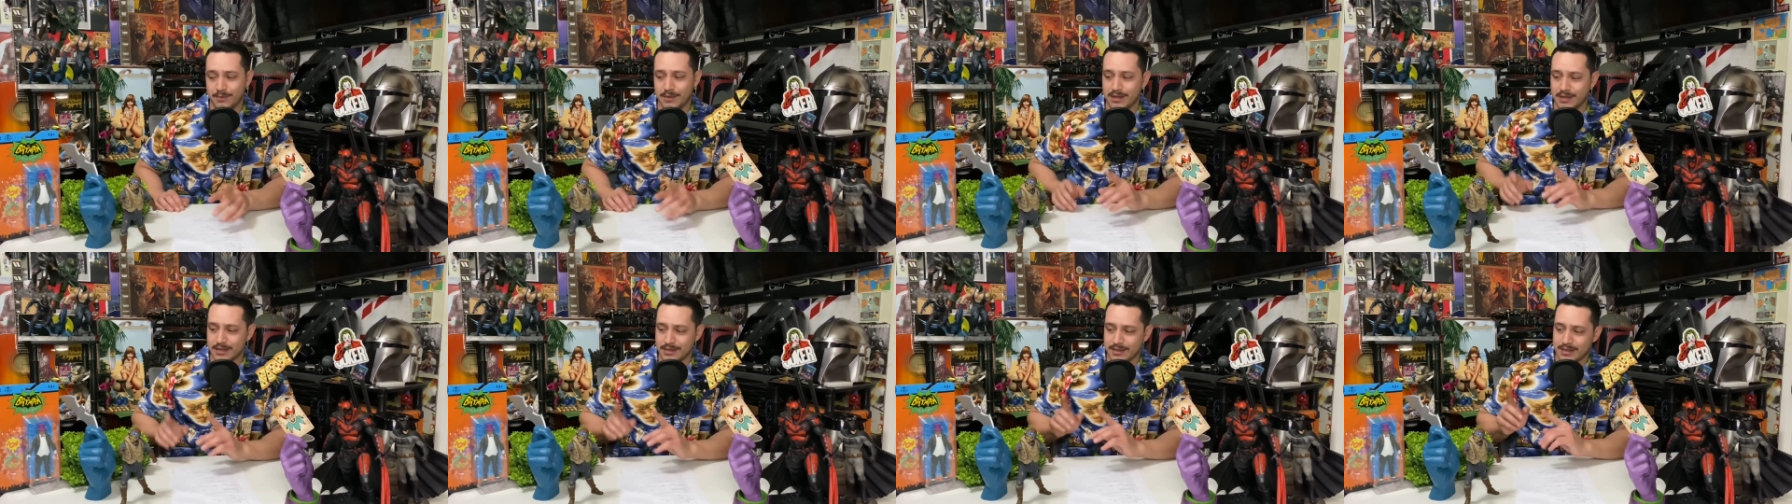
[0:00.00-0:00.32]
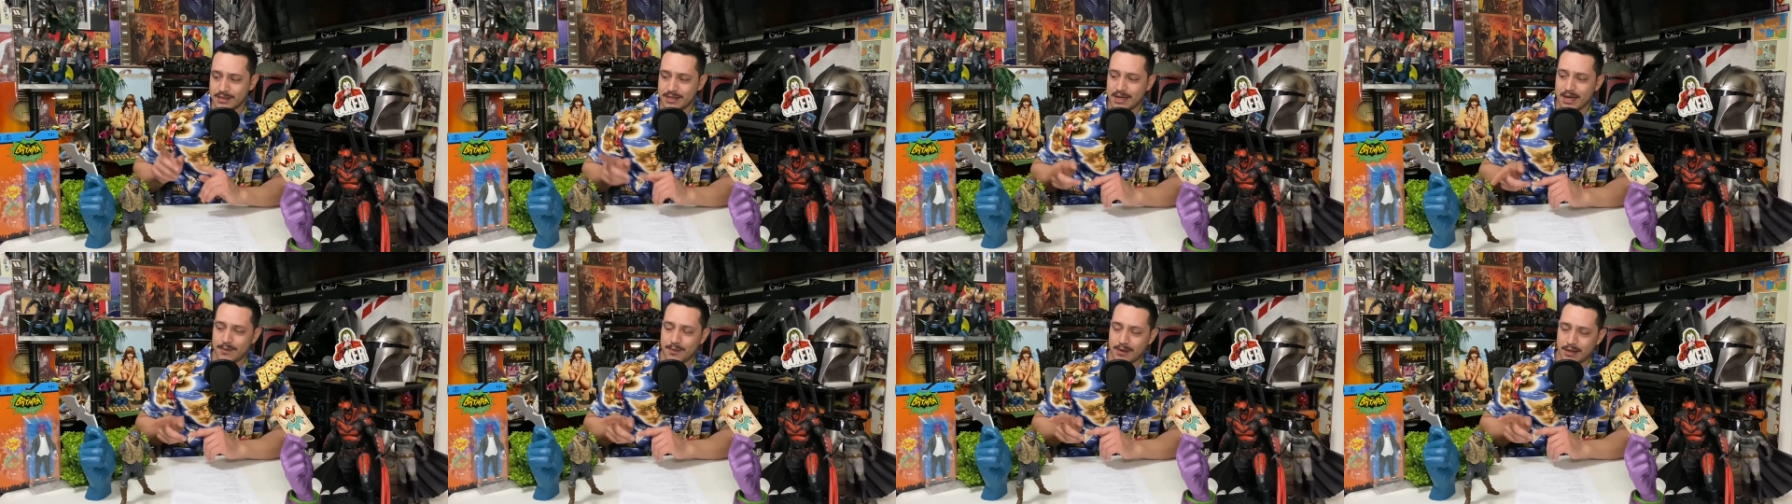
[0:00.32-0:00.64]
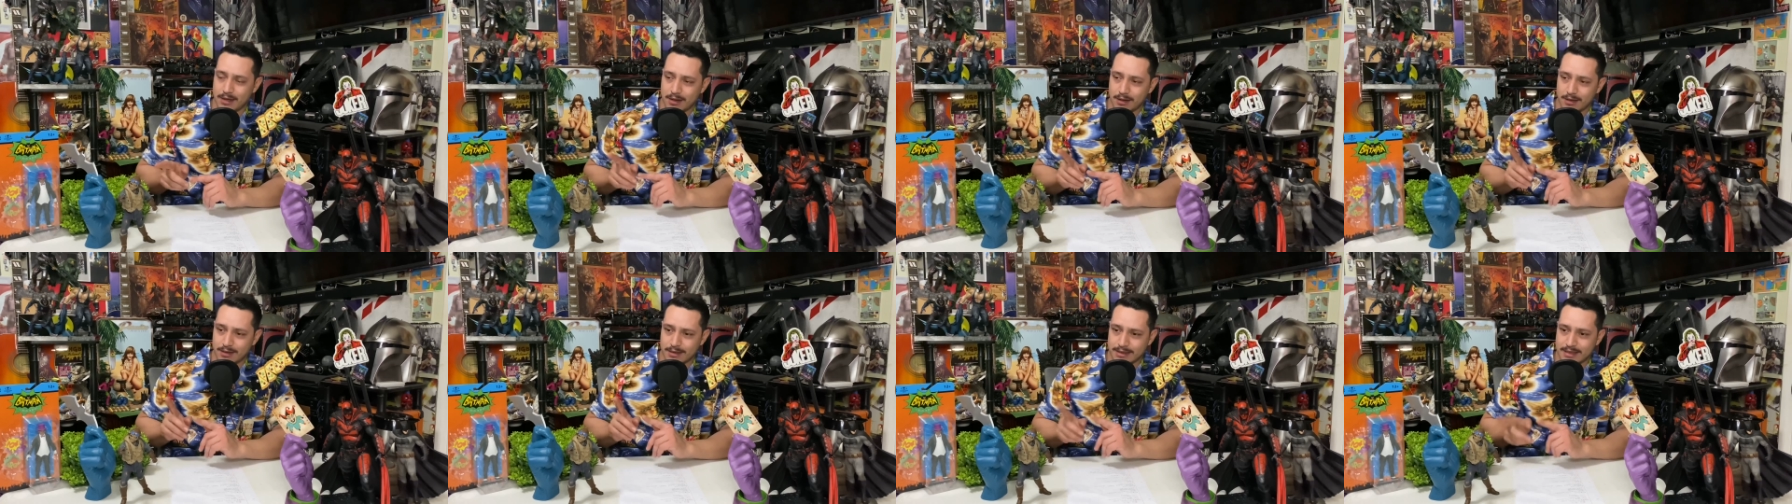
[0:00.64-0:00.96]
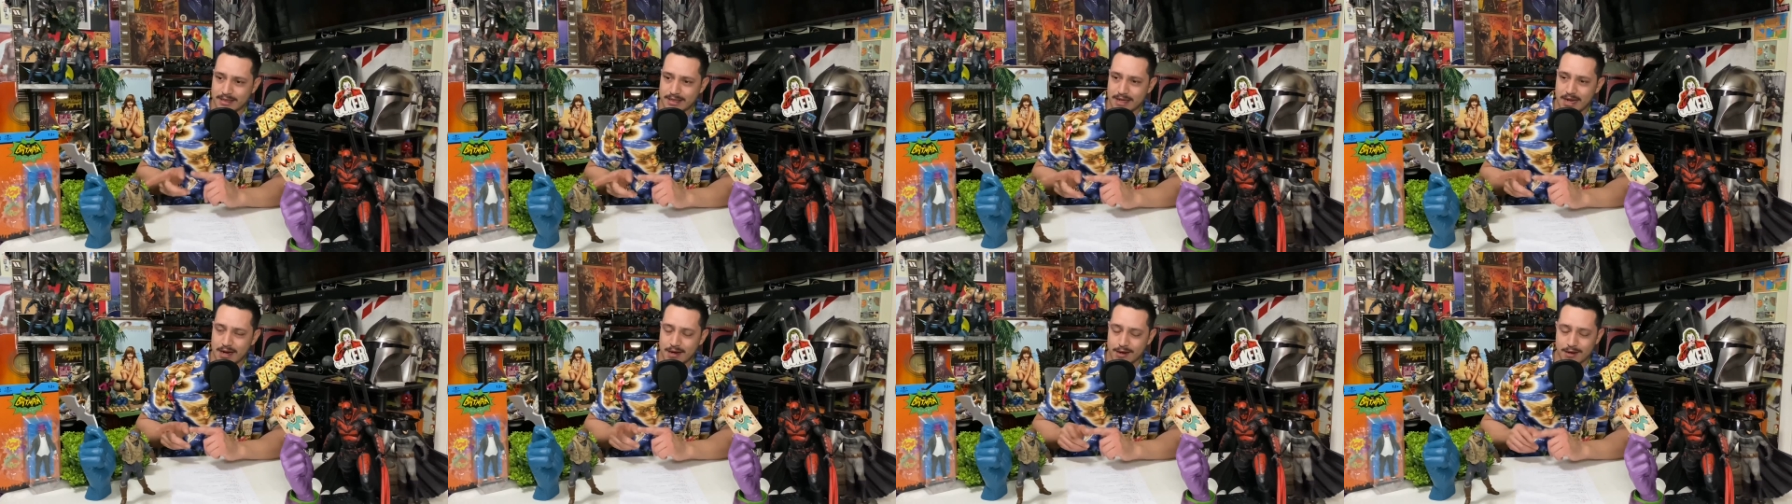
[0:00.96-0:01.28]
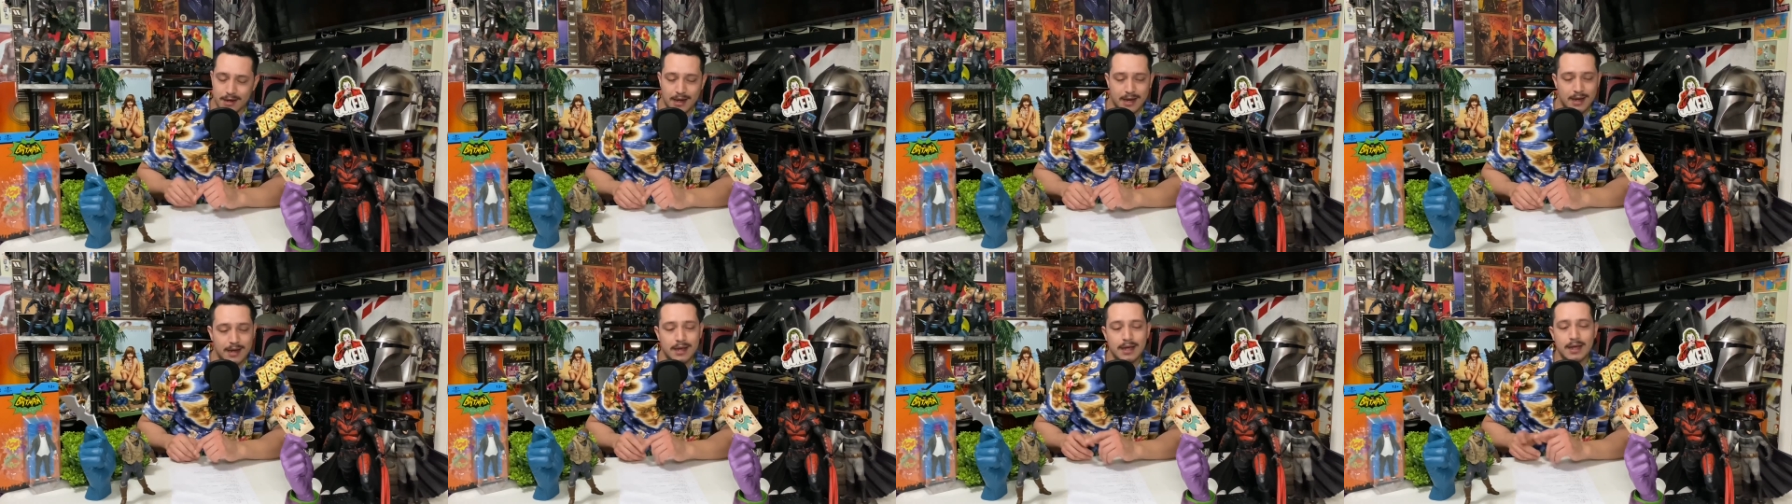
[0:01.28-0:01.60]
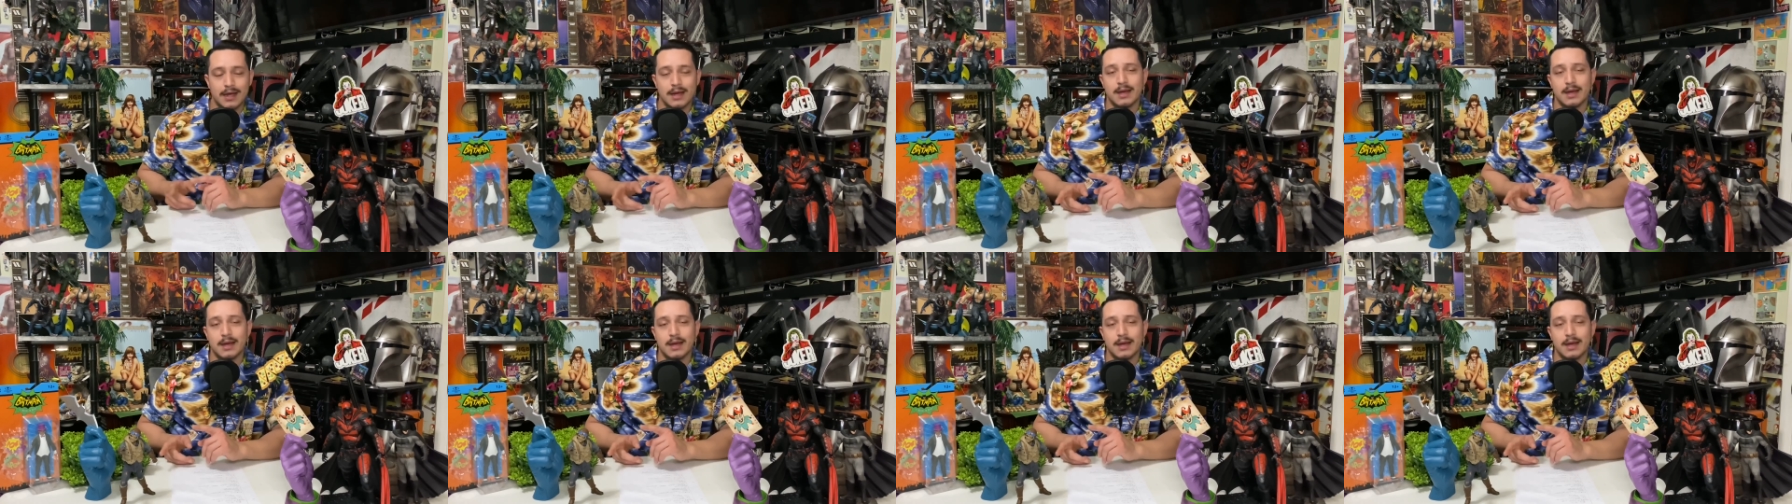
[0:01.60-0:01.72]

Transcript: because this came in on Saturday.